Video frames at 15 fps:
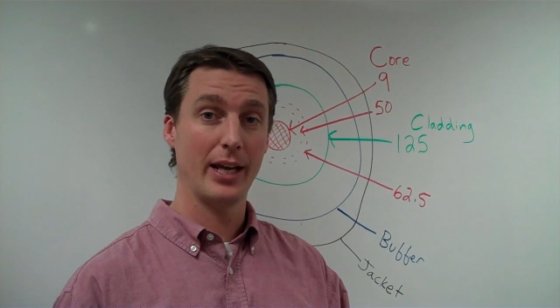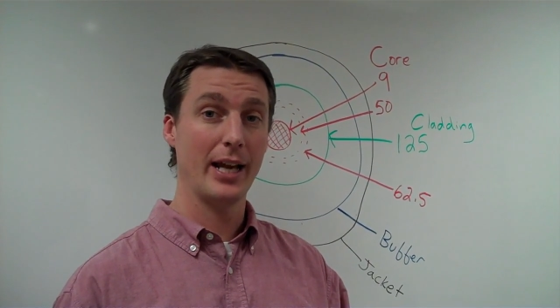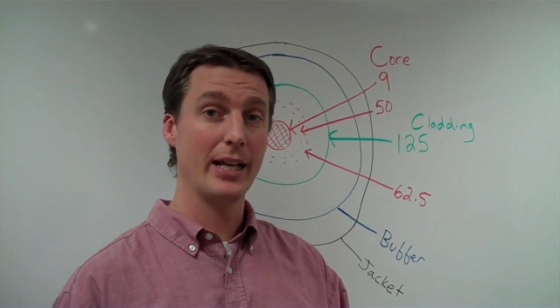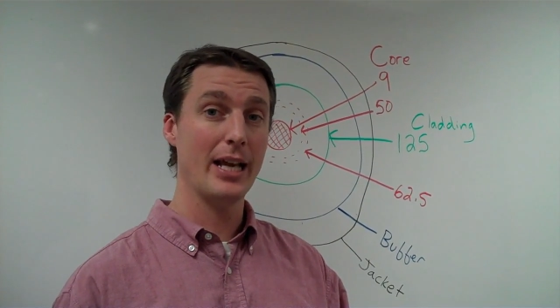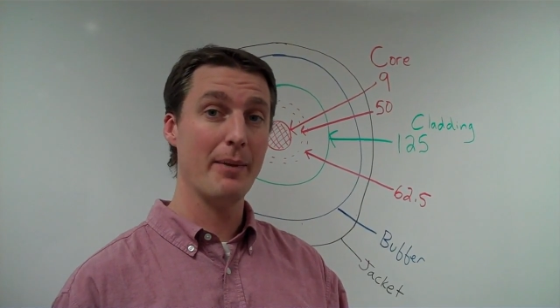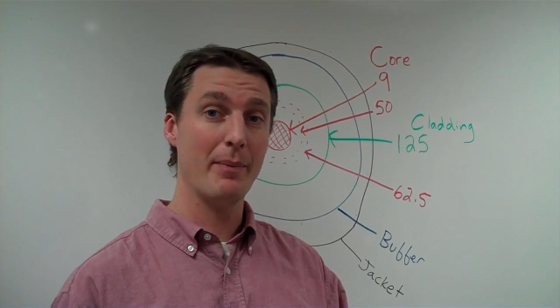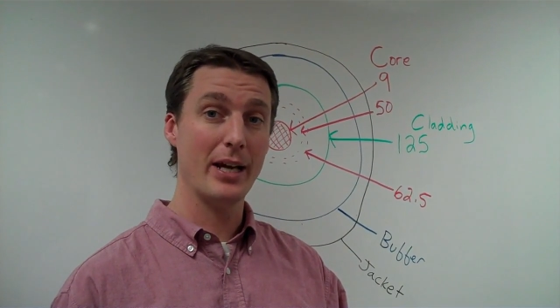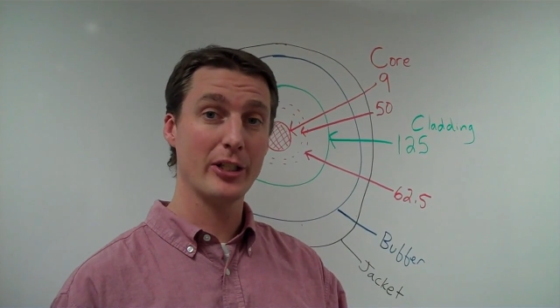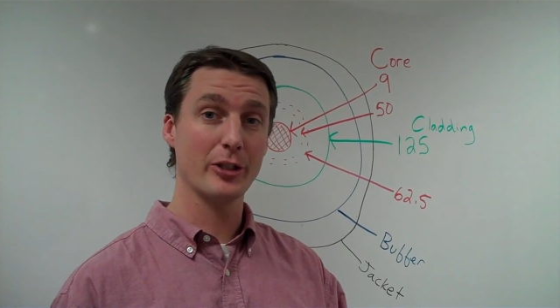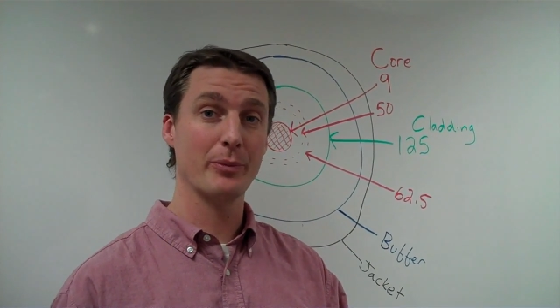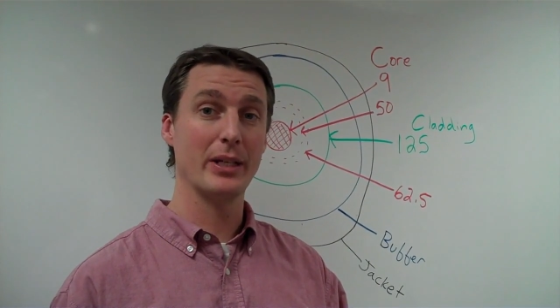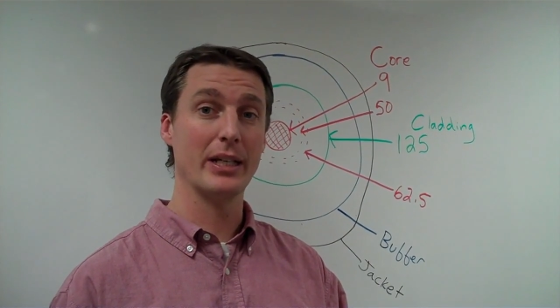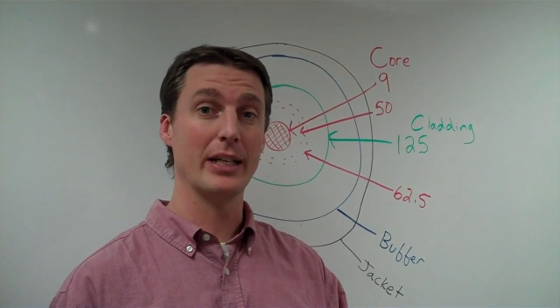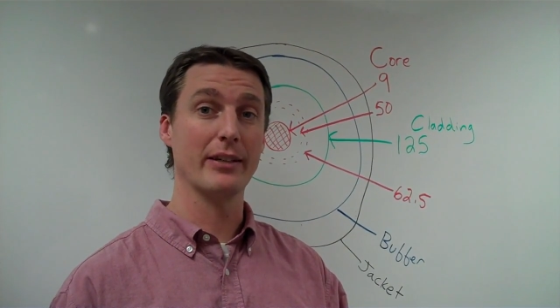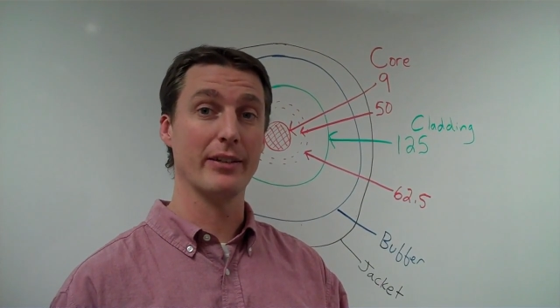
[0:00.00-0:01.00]
and that
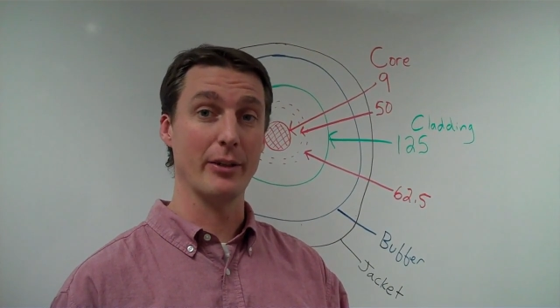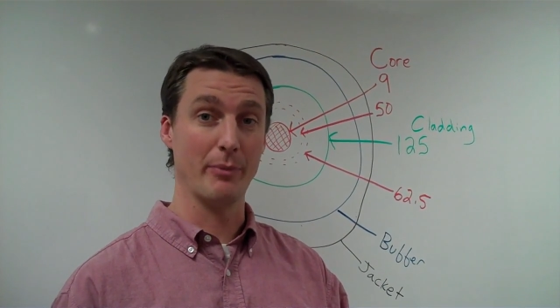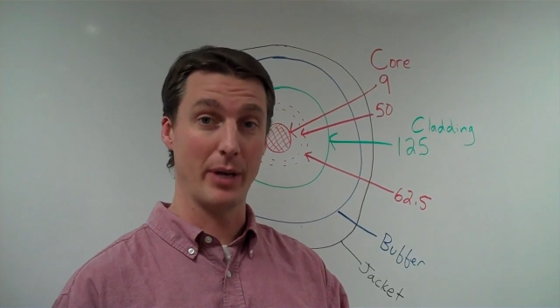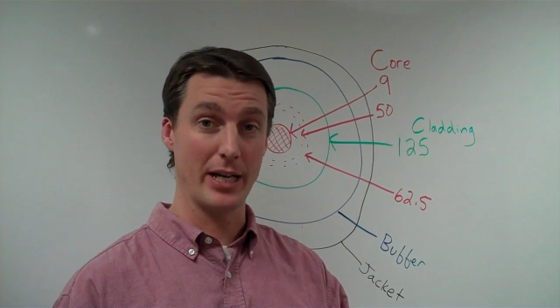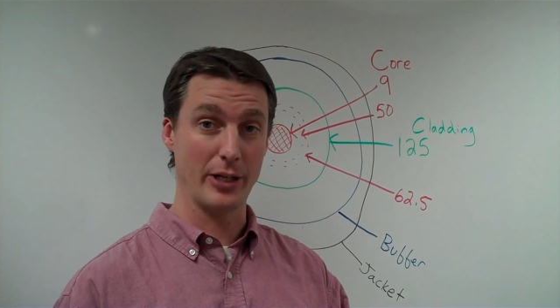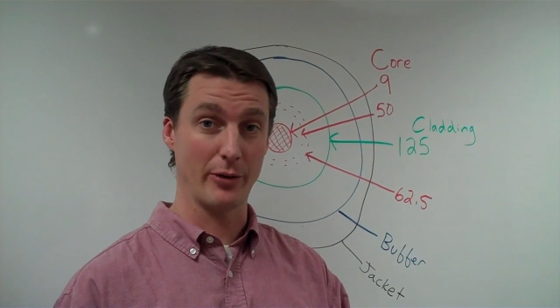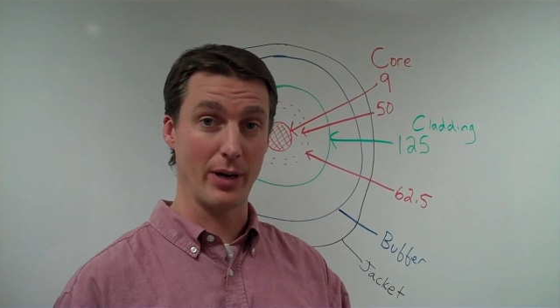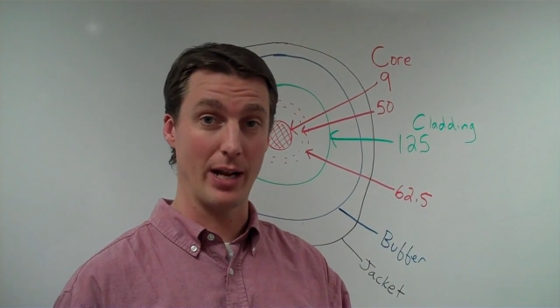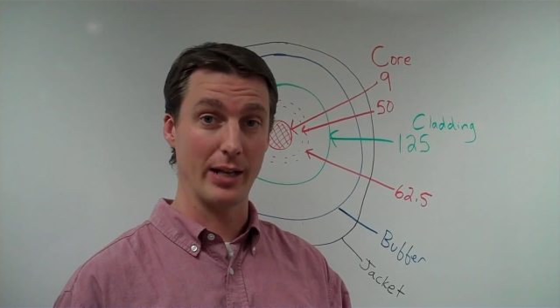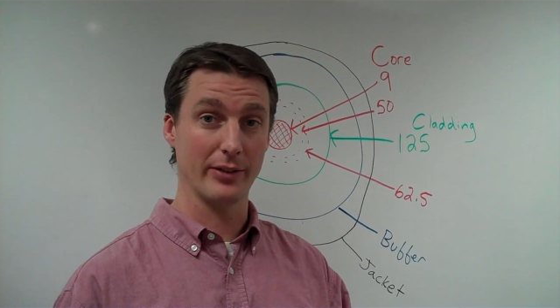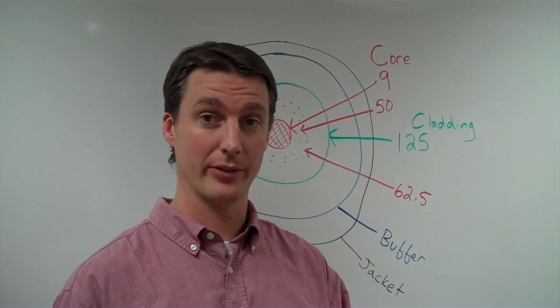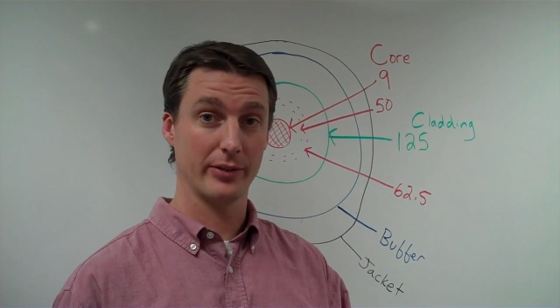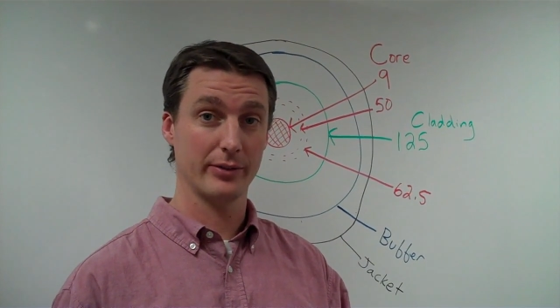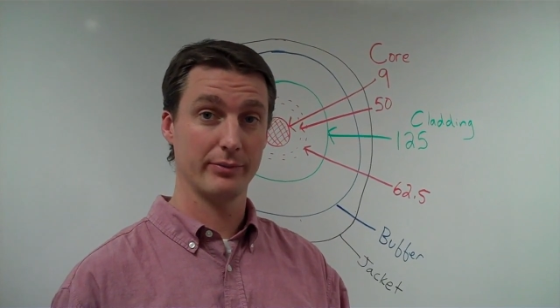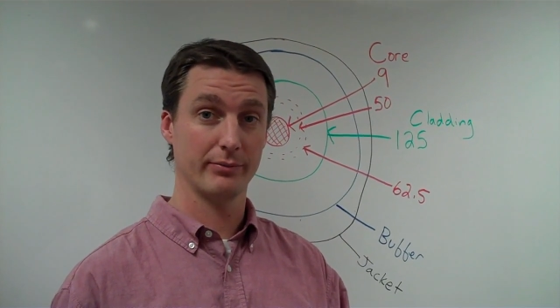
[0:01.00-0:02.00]
measurement is in
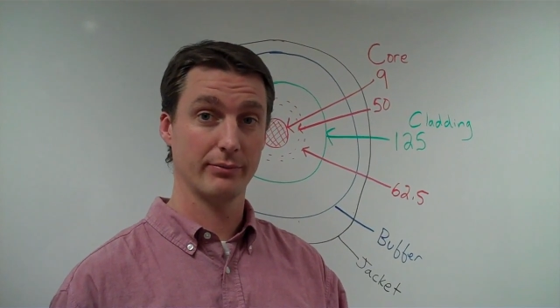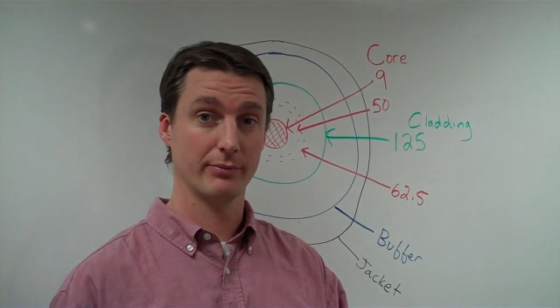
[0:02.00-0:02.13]
microns.